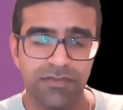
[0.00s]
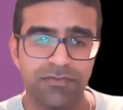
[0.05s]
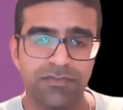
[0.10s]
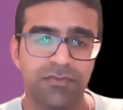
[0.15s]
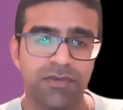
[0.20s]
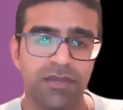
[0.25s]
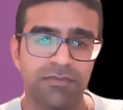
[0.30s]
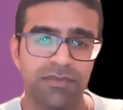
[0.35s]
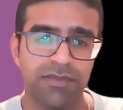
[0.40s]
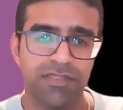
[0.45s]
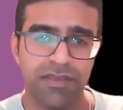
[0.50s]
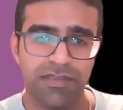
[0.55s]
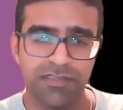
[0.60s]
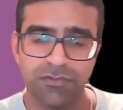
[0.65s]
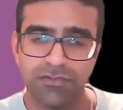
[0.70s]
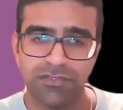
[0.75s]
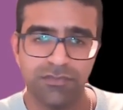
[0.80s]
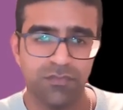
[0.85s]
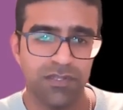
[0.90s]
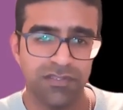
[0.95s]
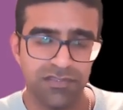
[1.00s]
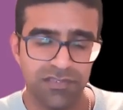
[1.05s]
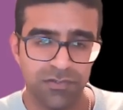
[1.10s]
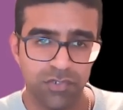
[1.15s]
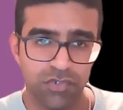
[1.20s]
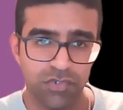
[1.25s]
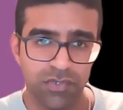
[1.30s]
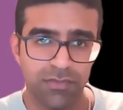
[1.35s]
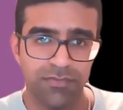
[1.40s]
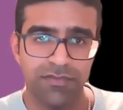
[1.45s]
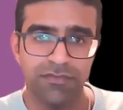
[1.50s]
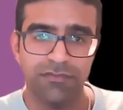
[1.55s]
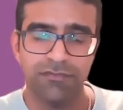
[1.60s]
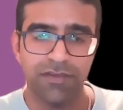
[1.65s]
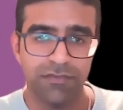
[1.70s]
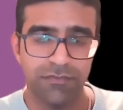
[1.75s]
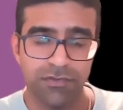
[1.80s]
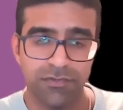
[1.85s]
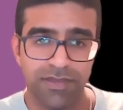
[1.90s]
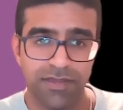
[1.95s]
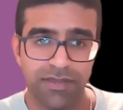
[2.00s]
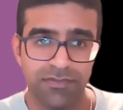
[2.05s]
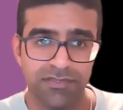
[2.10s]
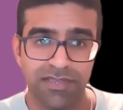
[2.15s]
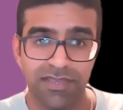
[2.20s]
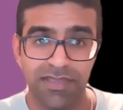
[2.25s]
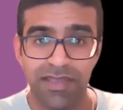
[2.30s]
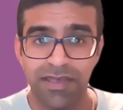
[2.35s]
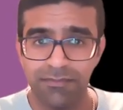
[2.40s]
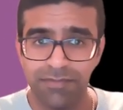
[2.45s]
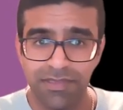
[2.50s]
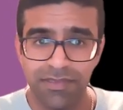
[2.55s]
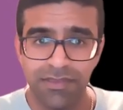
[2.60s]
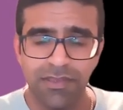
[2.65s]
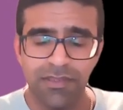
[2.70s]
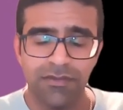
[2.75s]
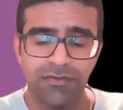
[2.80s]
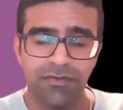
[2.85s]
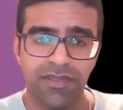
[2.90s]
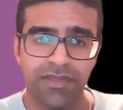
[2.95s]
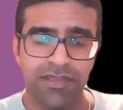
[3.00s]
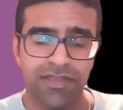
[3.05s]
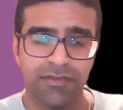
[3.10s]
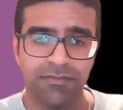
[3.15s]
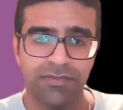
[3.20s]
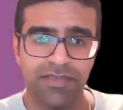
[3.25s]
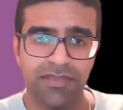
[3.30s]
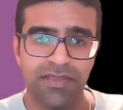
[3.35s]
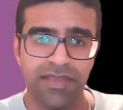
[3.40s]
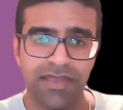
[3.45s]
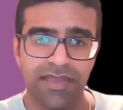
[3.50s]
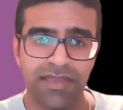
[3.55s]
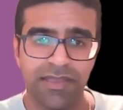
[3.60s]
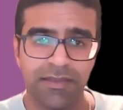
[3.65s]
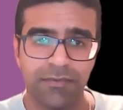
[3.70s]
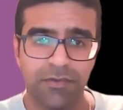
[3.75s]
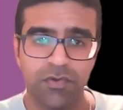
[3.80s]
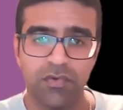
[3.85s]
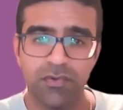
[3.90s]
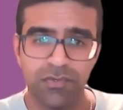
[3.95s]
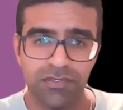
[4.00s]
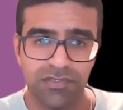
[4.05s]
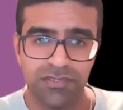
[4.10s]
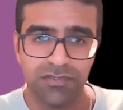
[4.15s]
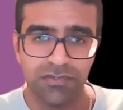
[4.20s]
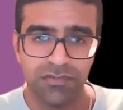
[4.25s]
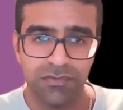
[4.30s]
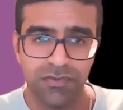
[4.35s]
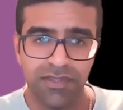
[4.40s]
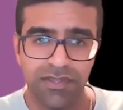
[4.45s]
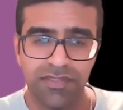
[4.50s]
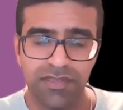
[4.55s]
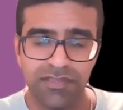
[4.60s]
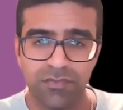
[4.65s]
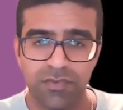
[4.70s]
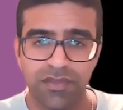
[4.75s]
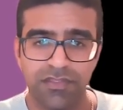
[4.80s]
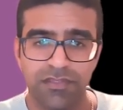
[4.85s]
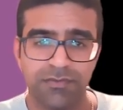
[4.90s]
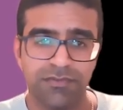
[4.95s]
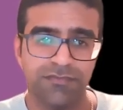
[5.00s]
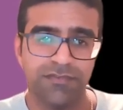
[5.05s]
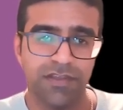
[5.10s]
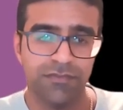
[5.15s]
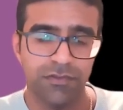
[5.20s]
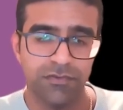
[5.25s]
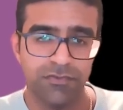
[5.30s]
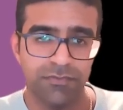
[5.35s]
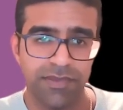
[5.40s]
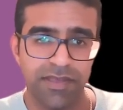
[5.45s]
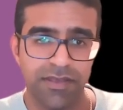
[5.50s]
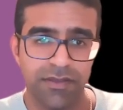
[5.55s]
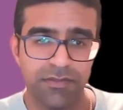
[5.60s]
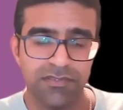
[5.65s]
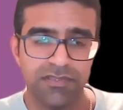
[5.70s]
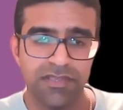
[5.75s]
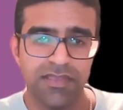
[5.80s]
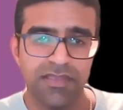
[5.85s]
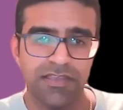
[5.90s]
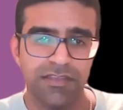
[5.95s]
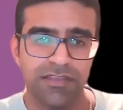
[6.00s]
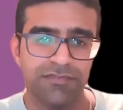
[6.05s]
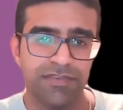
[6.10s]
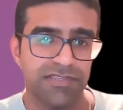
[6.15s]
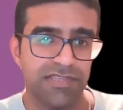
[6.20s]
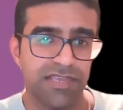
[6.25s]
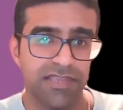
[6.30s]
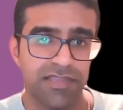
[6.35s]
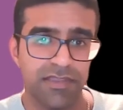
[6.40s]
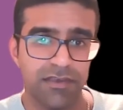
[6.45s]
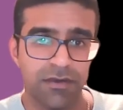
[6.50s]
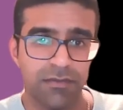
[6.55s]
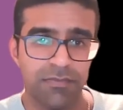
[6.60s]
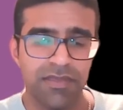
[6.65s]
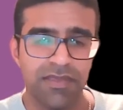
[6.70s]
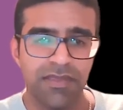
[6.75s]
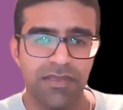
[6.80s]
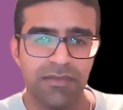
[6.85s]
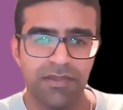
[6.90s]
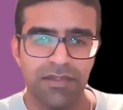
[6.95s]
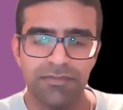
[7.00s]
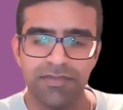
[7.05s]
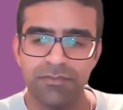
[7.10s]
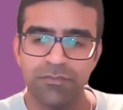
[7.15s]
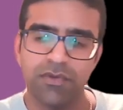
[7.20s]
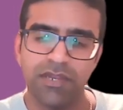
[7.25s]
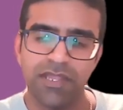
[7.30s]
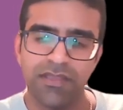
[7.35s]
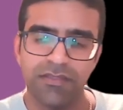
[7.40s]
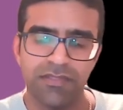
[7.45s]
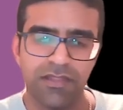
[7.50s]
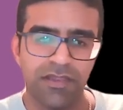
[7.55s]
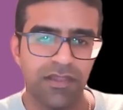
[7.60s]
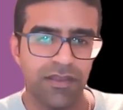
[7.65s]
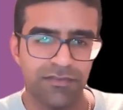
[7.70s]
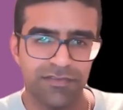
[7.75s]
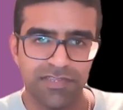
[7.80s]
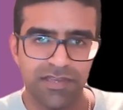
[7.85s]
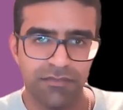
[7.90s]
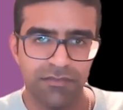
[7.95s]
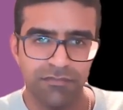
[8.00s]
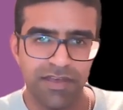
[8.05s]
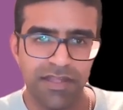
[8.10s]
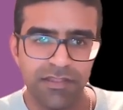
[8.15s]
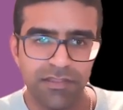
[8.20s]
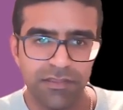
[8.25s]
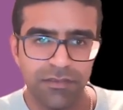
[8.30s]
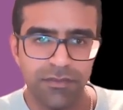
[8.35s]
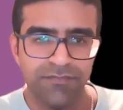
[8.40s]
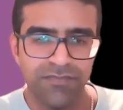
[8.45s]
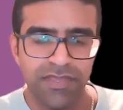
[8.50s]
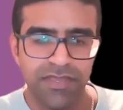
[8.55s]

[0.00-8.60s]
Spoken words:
So what I mean by that is not just one single treatment, £500. It can be, right? It can be a course, right? That's worth up to £500 if they take it up. But I mean more like the lifetime value.